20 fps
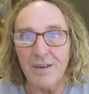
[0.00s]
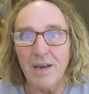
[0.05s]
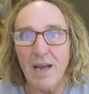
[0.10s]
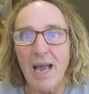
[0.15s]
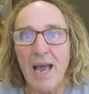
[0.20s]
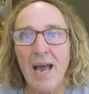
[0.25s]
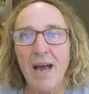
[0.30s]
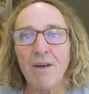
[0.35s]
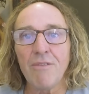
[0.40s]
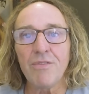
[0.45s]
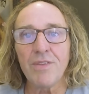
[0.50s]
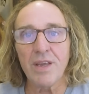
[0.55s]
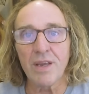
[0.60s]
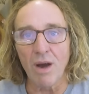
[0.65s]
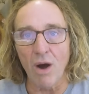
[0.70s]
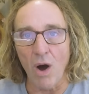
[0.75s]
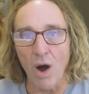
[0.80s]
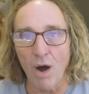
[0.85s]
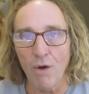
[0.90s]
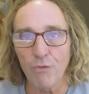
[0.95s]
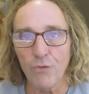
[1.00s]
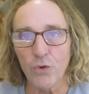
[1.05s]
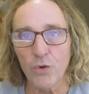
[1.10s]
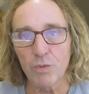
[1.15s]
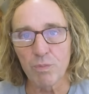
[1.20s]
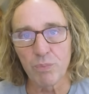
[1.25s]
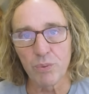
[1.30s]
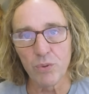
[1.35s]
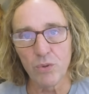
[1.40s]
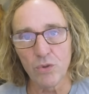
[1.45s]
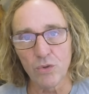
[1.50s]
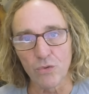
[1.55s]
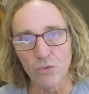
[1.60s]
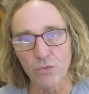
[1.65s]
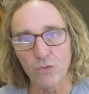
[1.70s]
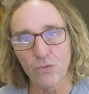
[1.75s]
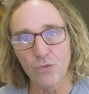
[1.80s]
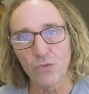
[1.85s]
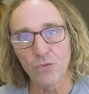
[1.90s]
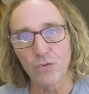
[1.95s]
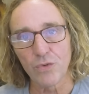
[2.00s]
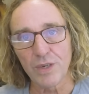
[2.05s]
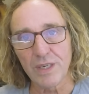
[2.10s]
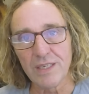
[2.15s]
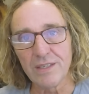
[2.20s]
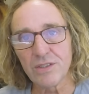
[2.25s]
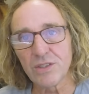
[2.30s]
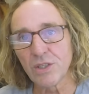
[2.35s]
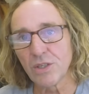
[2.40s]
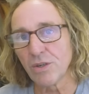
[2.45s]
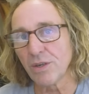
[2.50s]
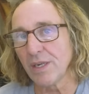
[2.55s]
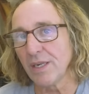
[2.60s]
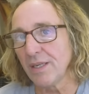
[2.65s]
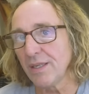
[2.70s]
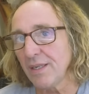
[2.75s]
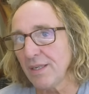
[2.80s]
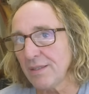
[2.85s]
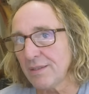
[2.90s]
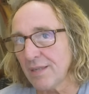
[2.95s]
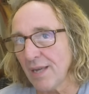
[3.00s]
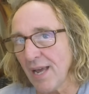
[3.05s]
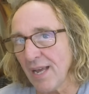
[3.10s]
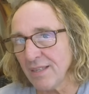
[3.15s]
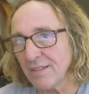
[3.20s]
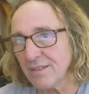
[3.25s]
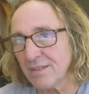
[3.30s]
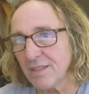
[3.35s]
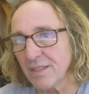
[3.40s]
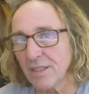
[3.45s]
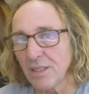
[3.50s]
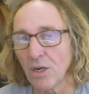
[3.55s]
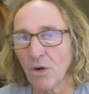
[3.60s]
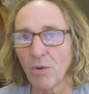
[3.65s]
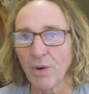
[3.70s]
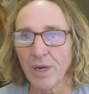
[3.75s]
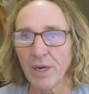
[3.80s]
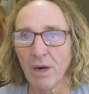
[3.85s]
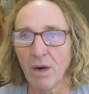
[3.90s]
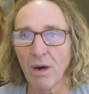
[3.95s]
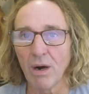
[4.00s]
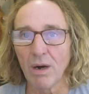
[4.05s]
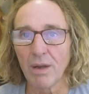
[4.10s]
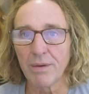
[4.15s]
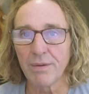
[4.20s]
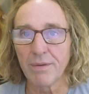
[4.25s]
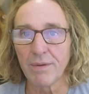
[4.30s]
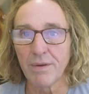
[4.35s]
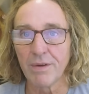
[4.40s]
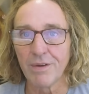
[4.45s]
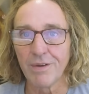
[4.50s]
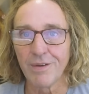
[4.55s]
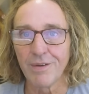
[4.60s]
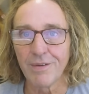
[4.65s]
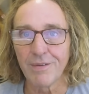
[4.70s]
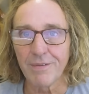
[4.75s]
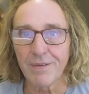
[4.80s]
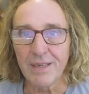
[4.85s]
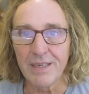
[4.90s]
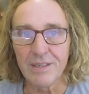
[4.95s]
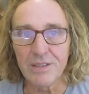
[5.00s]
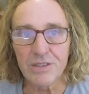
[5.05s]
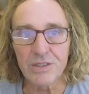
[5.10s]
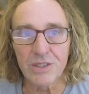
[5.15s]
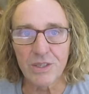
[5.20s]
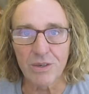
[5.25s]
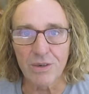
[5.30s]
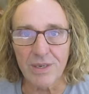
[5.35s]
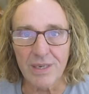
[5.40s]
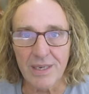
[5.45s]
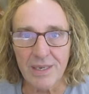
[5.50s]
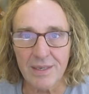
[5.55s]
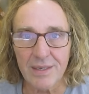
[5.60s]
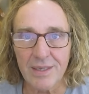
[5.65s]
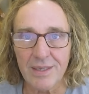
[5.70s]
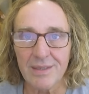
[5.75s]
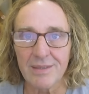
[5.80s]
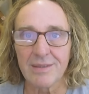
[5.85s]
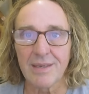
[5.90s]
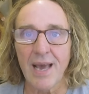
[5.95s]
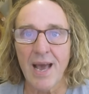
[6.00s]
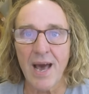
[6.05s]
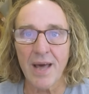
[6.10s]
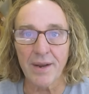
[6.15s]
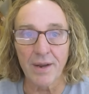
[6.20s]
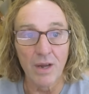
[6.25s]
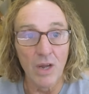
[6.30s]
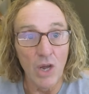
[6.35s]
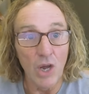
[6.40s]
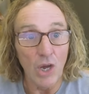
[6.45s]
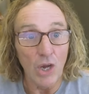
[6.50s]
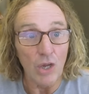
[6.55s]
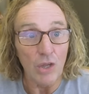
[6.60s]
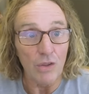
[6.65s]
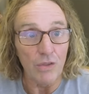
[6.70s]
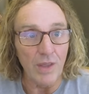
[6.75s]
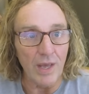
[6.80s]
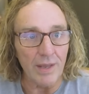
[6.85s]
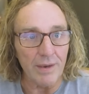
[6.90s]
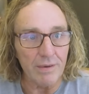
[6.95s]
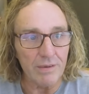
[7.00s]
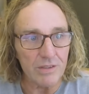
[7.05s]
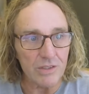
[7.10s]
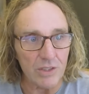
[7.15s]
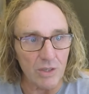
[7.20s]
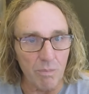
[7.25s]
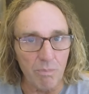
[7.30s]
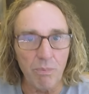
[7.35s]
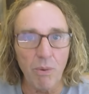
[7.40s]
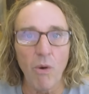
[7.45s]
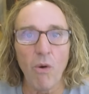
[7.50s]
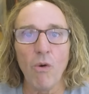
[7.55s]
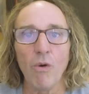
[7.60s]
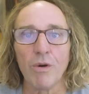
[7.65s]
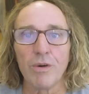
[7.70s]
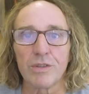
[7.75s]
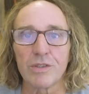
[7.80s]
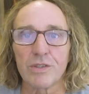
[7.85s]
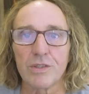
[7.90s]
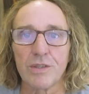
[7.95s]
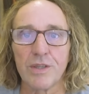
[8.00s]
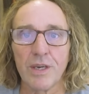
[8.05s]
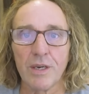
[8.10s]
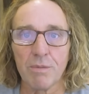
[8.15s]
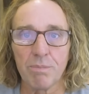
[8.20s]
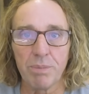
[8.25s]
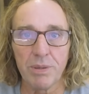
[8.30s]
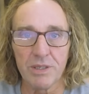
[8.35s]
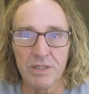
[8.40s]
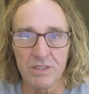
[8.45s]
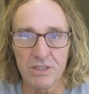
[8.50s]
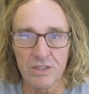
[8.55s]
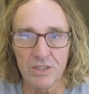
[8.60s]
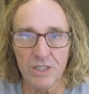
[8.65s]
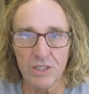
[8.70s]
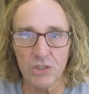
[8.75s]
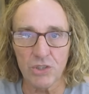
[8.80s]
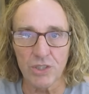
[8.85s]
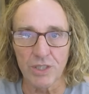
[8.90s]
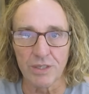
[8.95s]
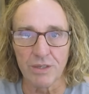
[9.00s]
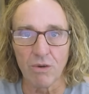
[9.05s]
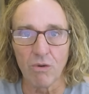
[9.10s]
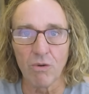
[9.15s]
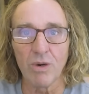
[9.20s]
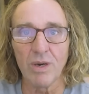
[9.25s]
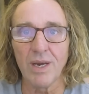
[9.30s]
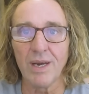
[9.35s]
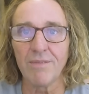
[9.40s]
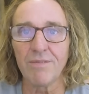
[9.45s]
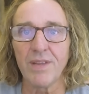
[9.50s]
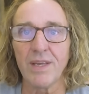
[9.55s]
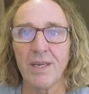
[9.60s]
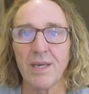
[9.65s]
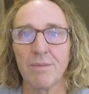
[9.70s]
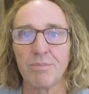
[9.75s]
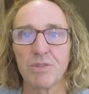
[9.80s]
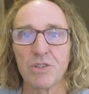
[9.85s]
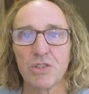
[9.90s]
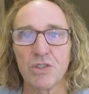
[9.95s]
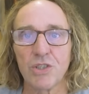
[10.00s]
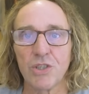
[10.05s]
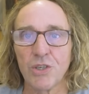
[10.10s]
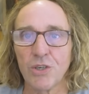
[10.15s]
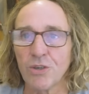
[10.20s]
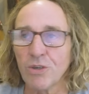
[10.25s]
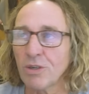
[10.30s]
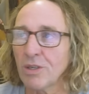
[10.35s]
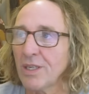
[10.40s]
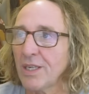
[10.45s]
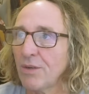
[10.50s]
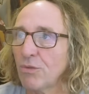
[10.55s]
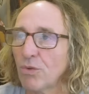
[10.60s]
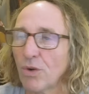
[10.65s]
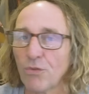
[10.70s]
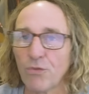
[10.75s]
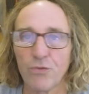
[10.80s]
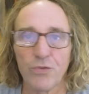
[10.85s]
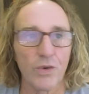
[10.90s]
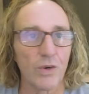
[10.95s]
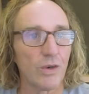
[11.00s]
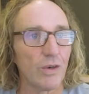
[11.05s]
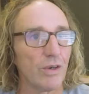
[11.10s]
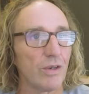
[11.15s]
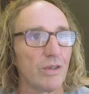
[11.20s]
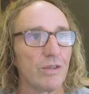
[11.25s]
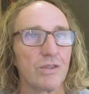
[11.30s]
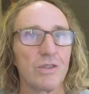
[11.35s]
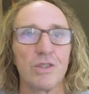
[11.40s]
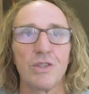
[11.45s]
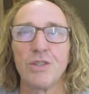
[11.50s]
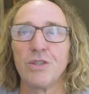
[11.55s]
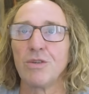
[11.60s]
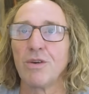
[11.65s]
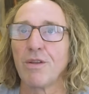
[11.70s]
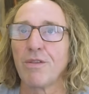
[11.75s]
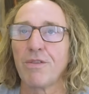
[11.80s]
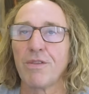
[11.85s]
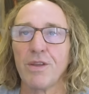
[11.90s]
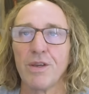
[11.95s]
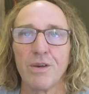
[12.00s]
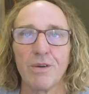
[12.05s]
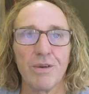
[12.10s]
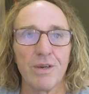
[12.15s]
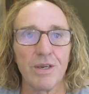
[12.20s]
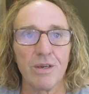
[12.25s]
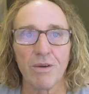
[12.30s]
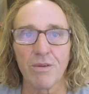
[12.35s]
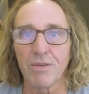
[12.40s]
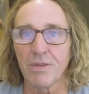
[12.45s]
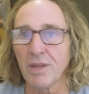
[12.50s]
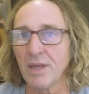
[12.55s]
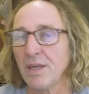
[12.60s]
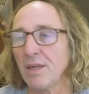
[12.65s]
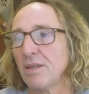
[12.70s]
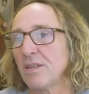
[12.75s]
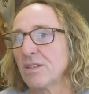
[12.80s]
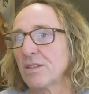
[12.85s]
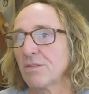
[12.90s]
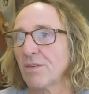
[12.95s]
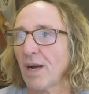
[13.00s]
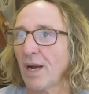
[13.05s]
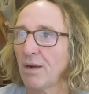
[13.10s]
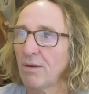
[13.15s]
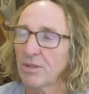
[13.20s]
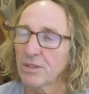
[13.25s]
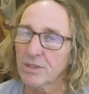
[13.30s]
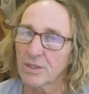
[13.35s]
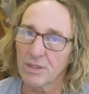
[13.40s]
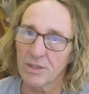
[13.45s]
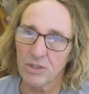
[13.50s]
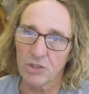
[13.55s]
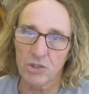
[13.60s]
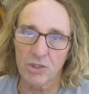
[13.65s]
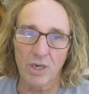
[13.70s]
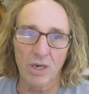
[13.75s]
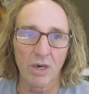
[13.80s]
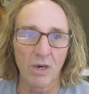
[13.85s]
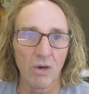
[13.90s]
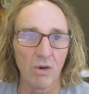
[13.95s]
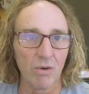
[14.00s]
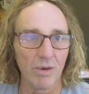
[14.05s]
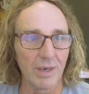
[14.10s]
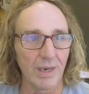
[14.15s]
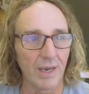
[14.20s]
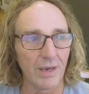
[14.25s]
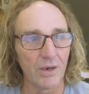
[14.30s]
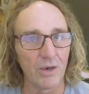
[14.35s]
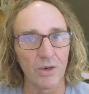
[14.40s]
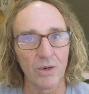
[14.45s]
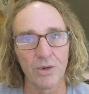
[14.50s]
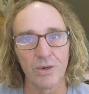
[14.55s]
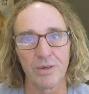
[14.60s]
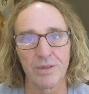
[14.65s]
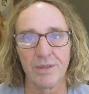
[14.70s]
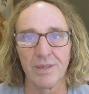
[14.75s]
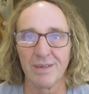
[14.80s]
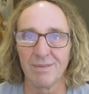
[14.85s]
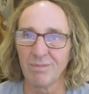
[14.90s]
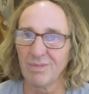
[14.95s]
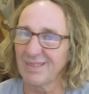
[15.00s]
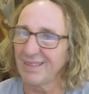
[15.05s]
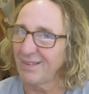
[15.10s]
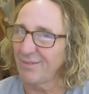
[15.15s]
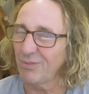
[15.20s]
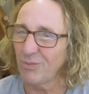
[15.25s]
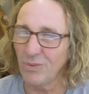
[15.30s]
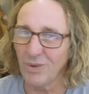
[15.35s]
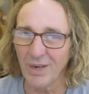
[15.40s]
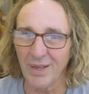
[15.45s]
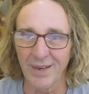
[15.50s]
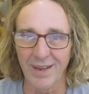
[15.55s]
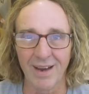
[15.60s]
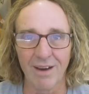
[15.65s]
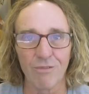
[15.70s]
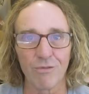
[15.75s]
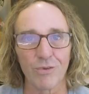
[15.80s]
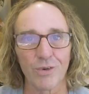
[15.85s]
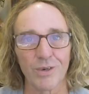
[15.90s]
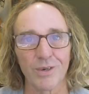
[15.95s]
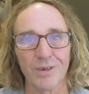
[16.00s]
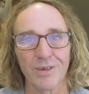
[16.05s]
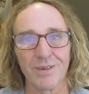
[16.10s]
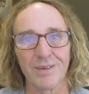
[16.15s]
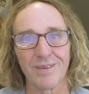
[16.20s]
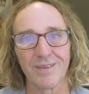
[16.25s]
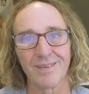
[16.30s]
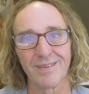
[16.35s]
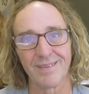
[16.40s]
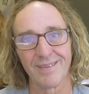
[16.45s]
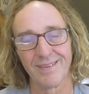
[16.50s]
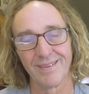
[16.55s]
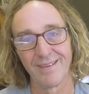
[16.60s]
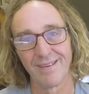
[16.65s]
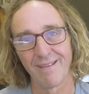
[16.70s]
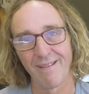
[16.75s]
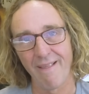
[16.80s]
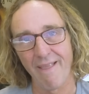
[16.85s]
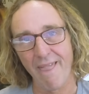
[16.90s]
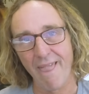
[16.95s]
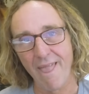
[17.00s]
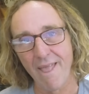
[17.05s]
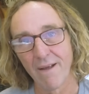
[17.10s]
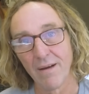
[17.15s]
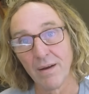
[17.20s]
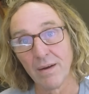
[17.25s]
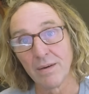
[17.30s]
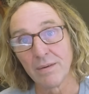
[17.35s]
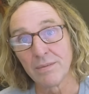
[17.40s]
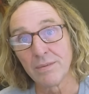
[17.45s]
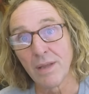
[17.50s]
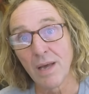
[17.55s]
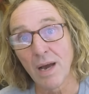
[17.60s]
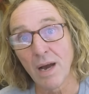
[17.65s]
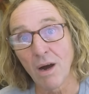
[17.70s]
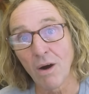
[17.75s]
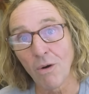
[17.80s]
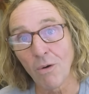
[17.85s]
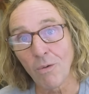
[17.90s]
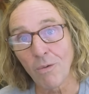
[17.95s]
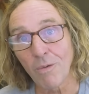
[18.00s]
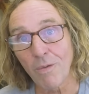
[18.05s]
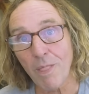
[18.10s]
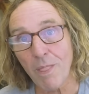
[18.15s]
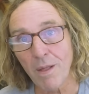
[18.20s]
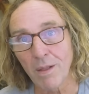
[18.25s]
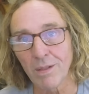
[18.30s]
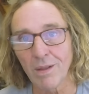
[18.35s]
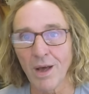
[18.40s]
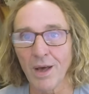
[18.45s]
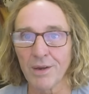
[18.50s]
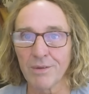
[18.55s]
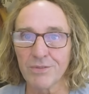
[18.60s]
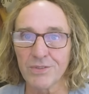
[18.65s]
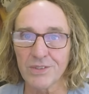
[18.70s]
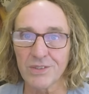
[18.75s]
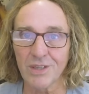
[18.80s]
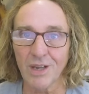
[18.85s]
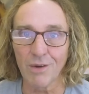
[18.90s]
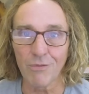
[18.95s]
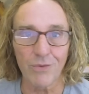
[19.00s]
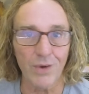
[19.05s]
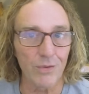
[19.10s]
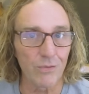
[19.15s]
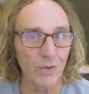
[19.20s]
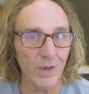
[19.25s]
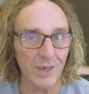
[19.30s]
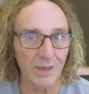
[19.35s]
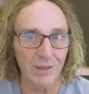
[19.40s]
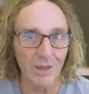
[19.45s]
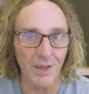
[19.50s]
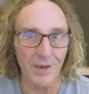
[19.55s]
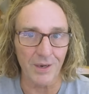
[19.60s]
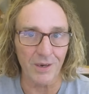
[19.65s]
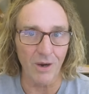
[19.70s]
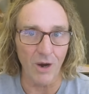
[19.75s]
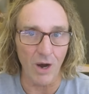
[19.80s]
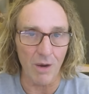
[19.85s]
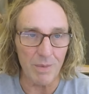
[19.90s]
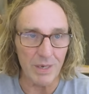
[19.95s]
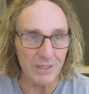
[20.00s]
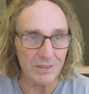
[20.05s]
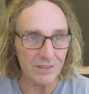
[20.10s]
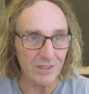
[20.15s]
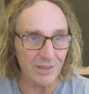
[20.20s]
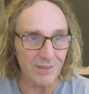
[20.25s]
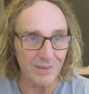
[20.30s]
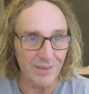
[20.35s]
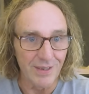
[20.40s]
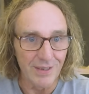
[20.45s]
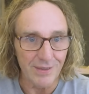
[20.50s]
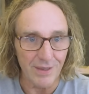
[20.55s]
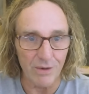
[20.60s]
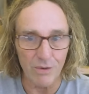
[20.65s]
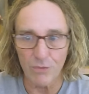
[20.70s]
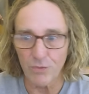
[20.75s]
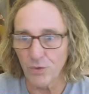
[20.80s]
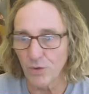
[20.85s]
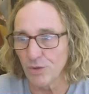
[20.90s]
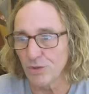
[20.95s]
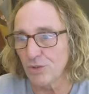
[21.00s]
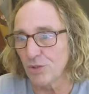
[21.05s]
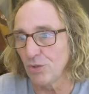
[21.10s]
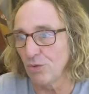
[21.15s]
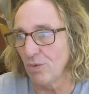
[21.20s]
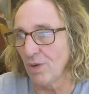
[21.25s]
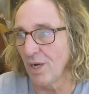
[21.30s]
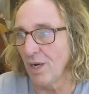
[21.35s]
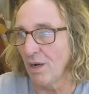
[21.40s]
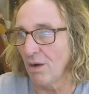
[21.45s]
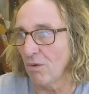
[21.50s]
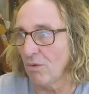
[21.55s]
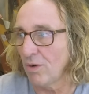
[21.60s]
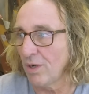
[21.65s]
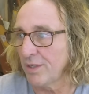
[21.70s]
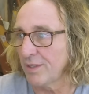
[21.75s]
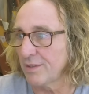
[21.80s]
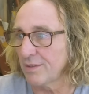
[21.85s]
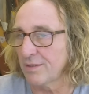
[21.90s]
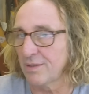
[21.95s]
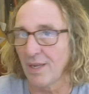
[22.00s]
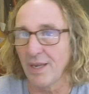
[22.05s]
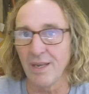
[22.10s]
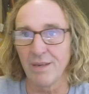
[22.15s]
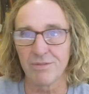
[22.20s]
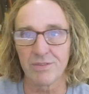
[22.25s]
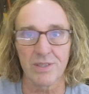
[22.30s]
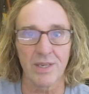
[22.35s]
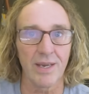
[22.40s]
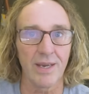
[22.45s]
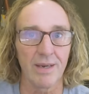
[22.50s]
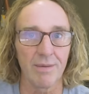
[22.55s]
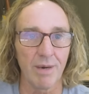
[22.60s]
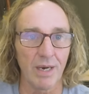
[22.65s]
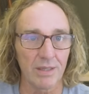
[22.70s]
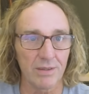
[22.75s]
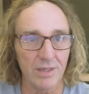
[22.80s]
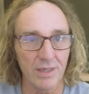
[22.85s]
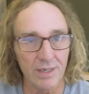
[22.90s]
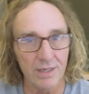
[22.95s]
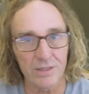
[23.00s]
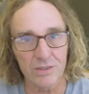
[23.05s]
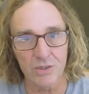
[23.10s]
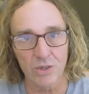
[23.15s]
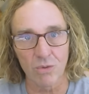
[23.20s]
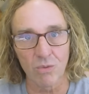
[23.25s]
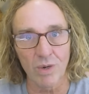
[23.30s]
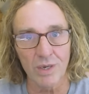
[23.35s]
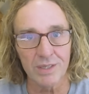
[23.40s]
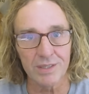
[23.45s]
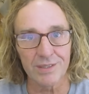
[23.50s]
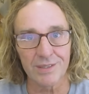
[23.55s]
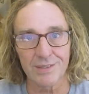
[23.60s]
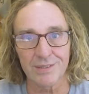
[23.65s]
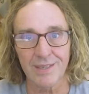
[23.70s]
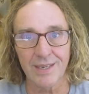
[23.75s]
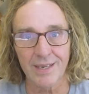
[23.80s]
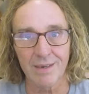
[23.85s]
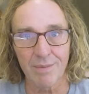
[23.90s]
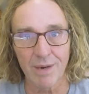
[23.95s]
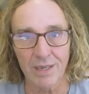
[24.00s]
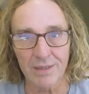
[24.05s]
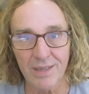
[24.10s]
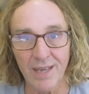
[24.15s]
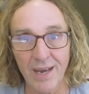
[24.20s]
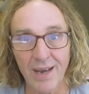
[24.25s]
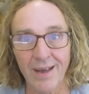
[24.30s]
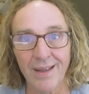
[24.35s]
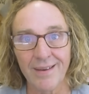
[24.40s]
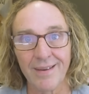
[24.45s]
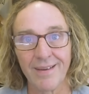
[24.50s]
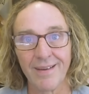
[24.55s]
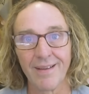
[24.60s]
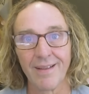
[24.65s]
Have they offered proof? Is there any testing going on? Is there any data that supports their position, or have they obscurely referred to ethereal things of I was at a show and I heard them, whatever. Now, a lot of stuff, I've read a lot of comments and they refer to, well, what does Dave say about this or what does he say about that?